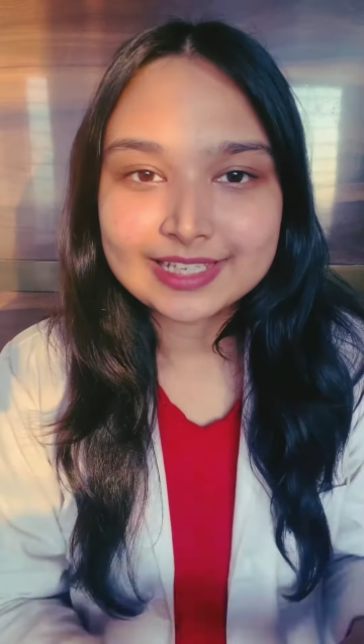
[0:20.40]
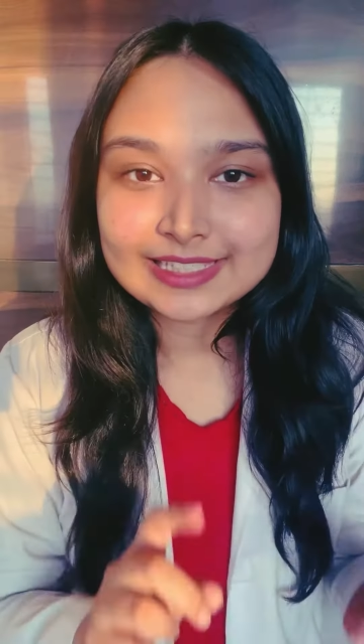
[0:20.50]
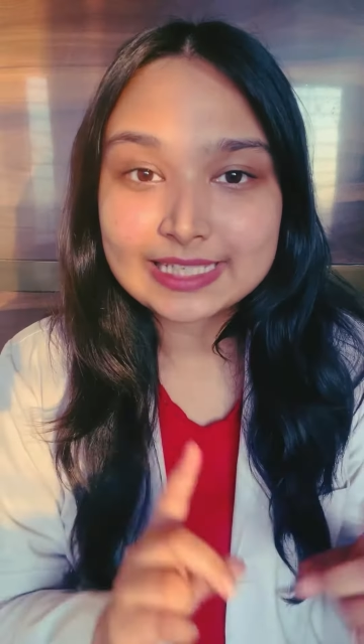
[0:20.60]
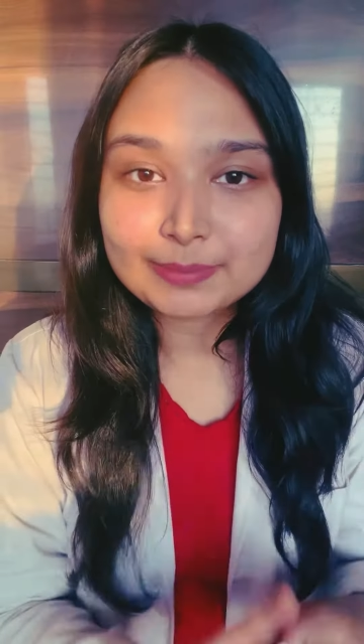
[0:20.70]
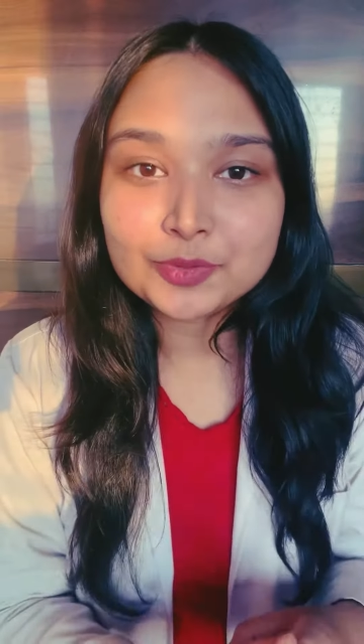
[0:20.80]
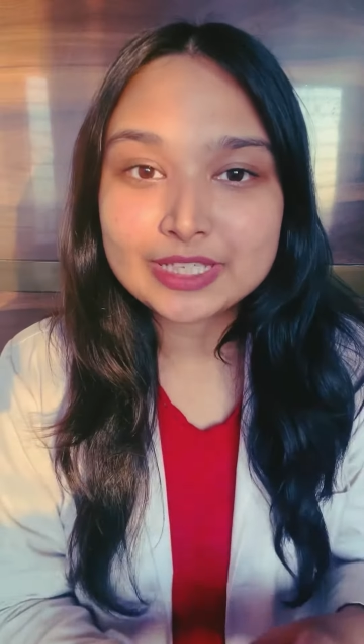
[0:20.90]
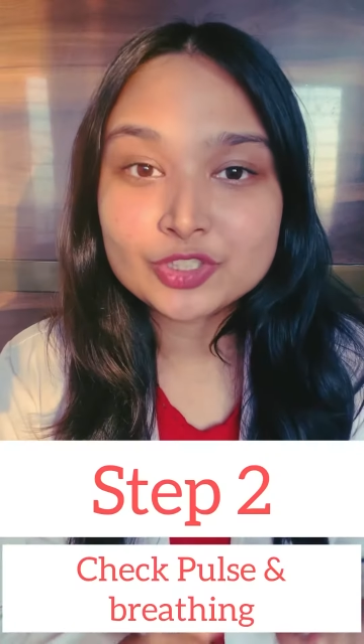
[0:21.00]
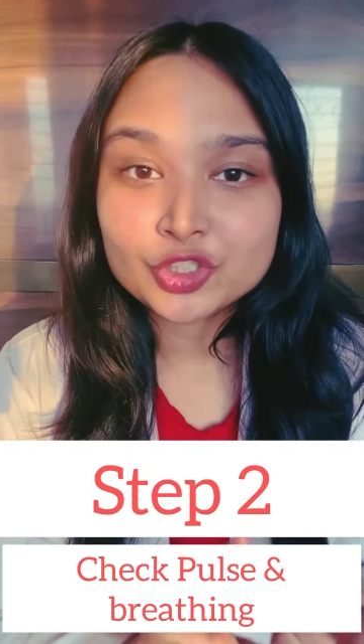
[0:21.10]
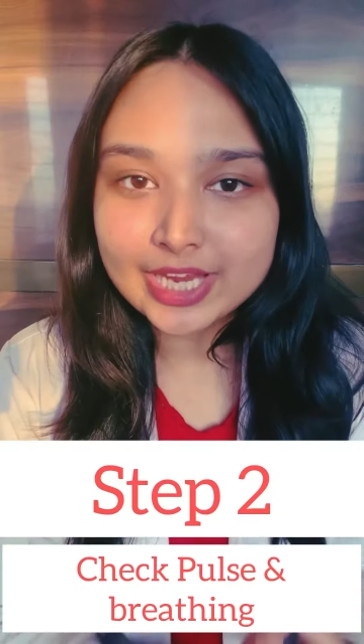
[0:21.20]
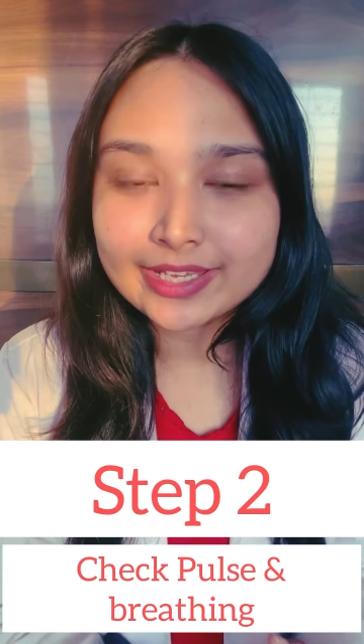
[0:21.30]
Step 2 is
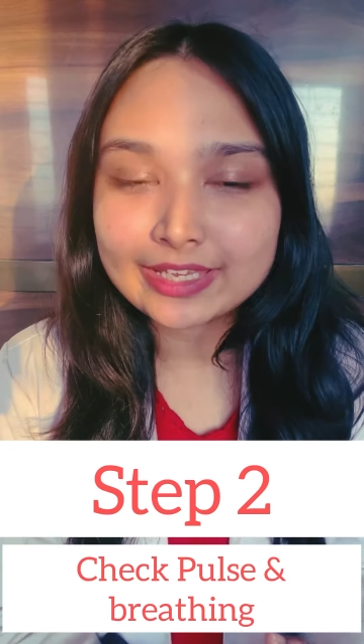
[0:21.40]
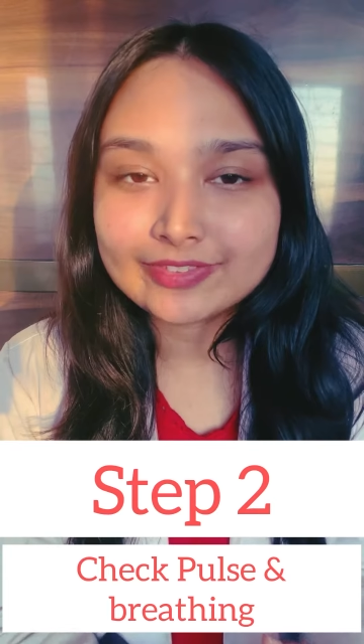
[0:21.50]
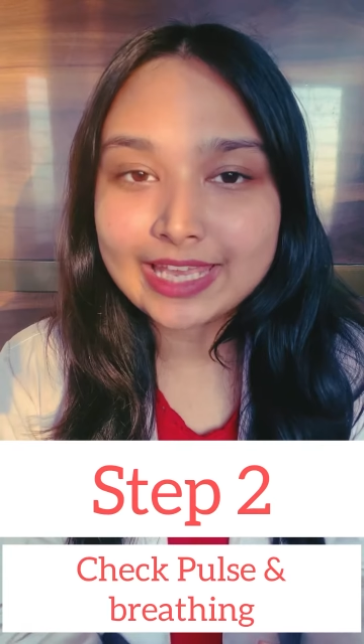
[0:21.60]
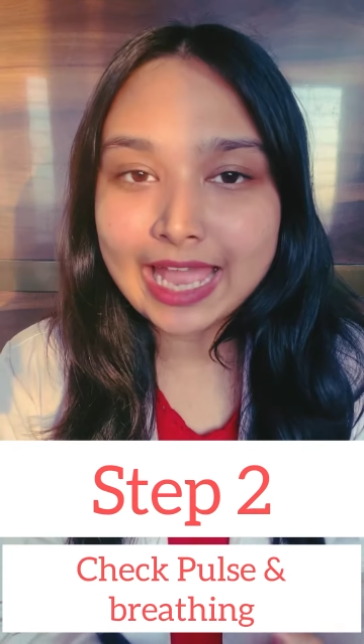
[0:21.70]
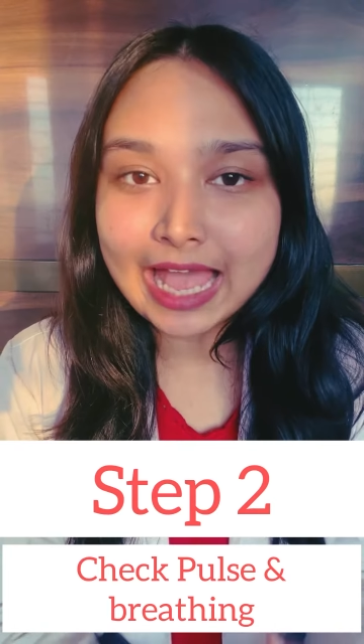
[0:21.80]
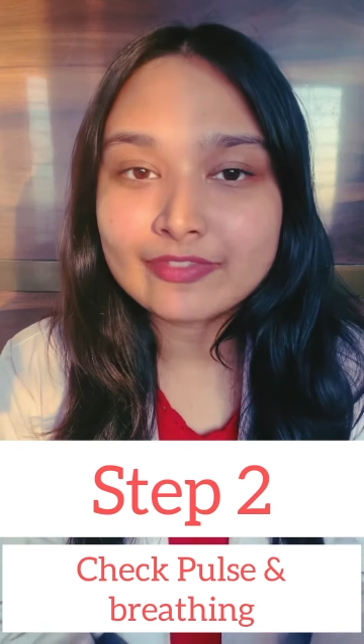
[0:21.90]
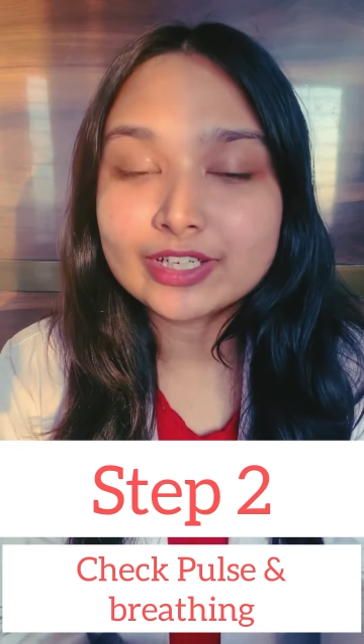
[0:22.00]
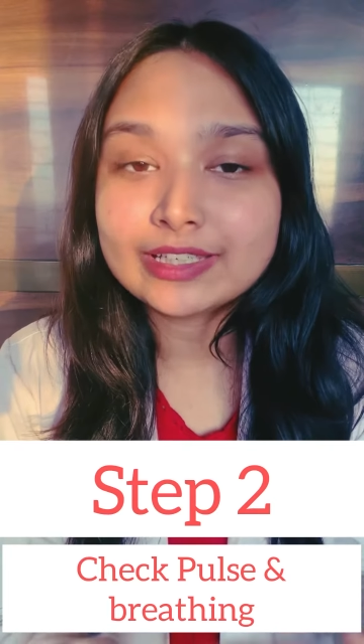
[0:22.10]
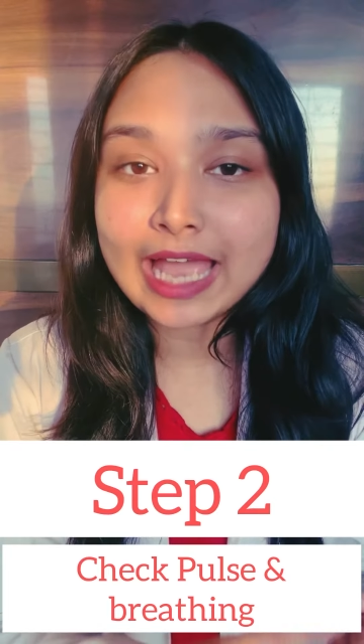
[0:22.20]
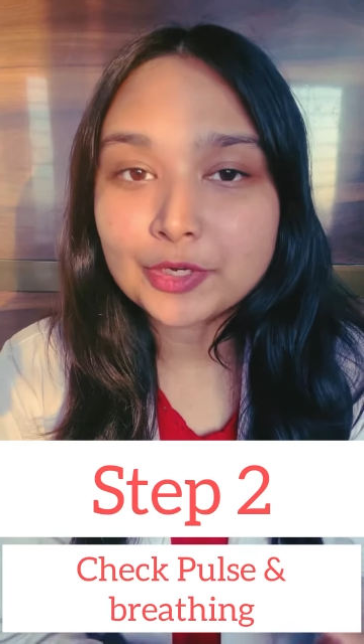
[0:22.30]
check if they have a
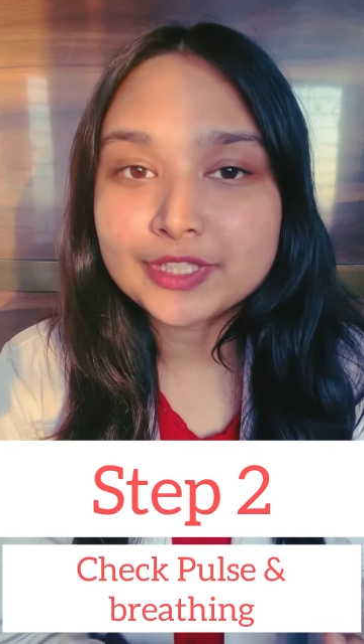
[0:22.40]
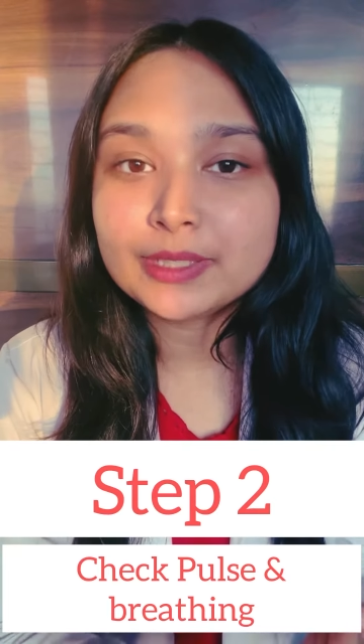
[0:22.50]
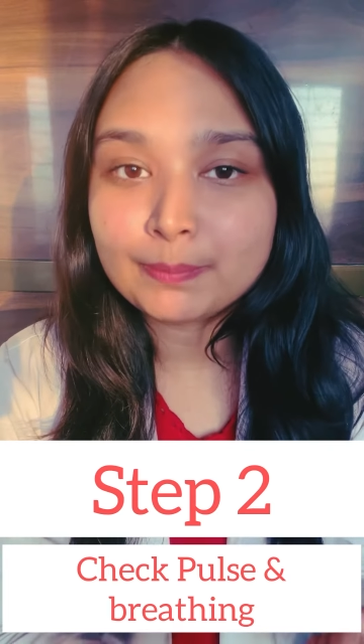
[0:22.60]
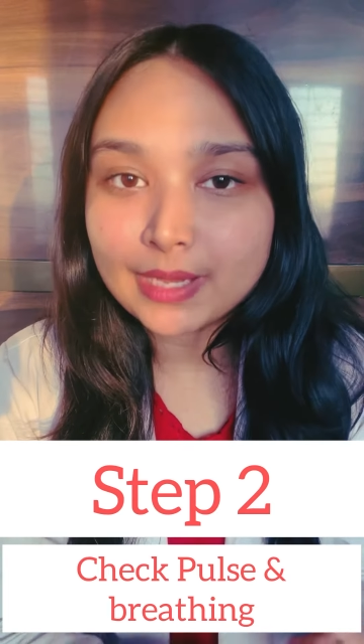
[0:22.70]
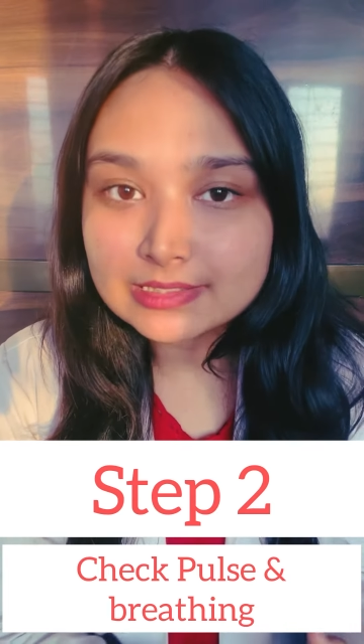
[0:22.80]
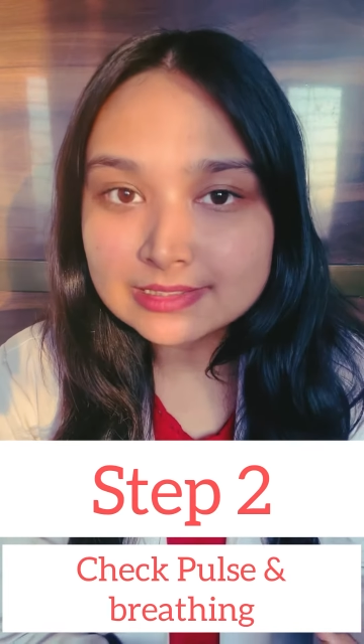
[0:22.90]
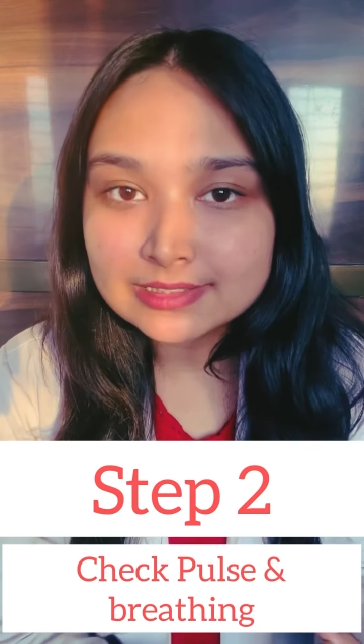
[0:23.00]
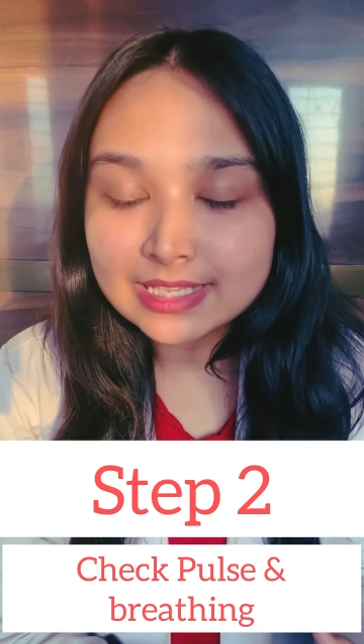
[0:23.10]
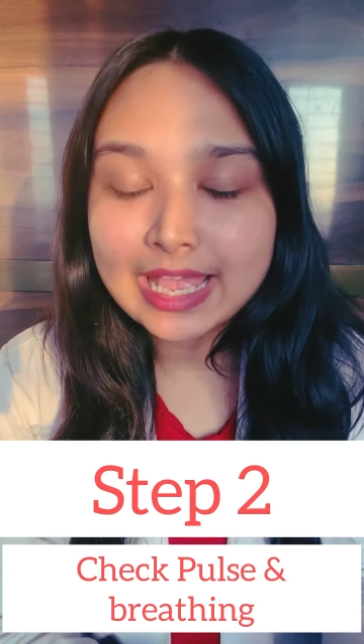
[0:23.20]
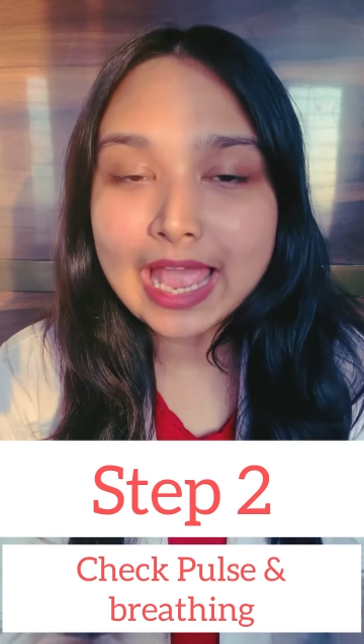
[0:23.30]
carotid pulse
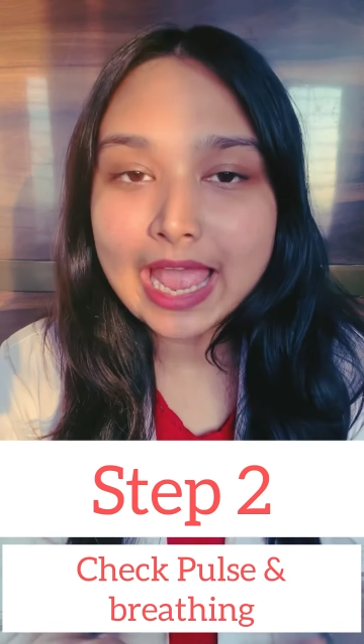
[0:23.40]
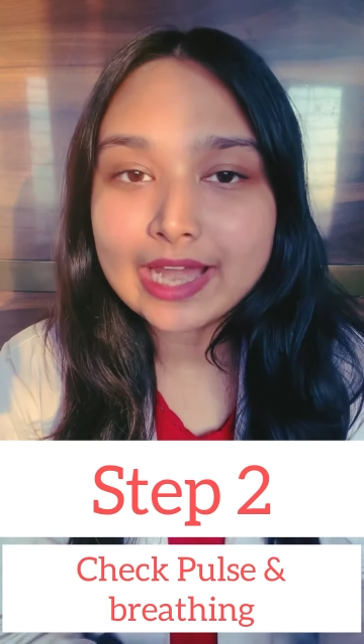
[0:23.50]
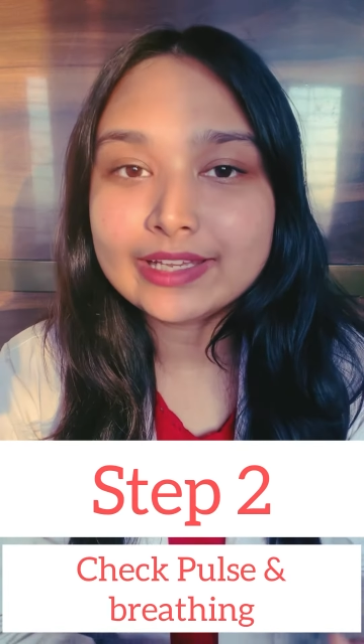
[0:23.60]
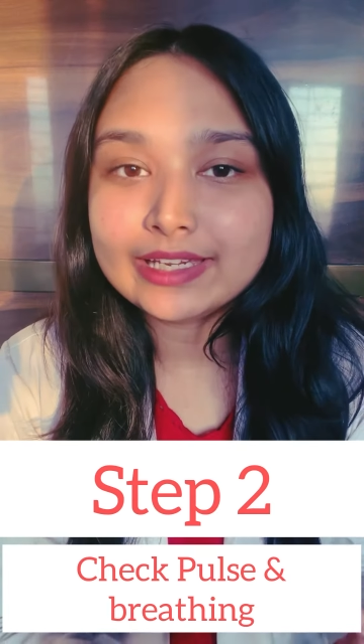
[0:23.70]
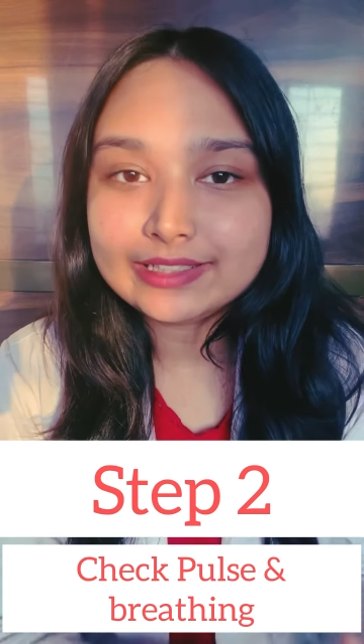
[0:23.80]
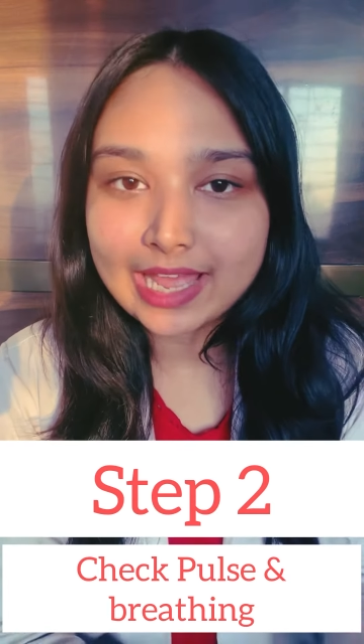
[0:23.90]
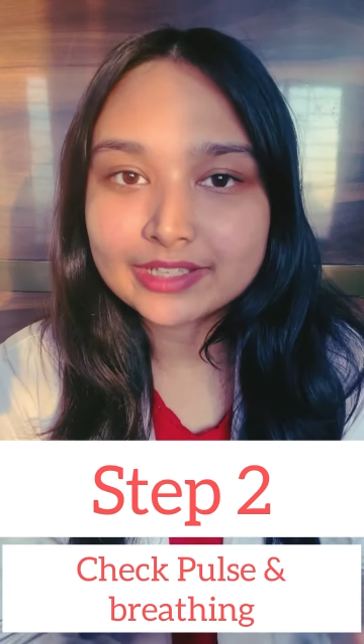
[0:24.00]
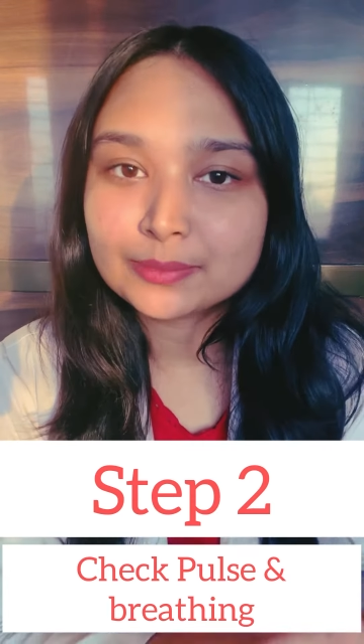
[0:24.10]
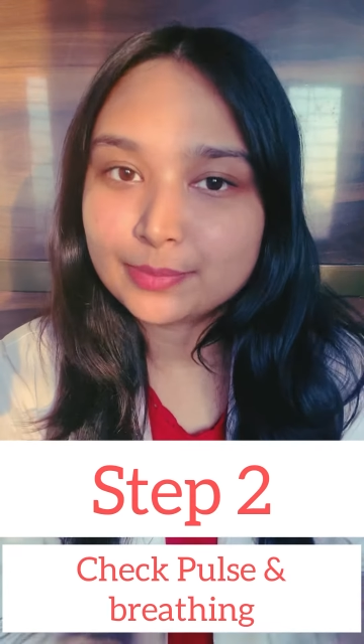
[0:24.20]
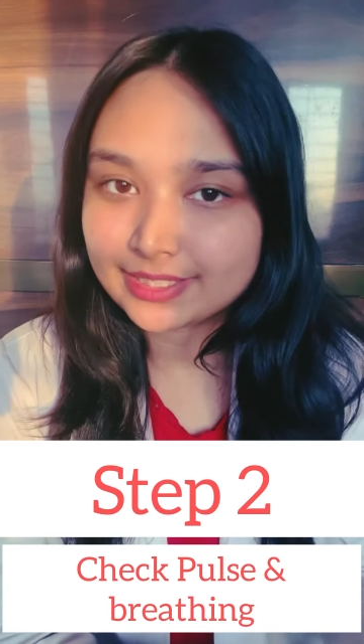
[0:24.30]
and
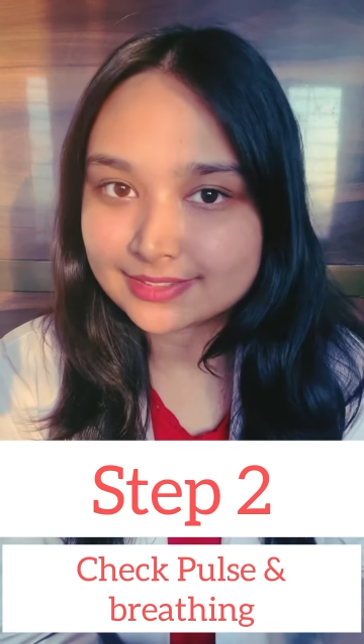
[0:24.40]
intact breath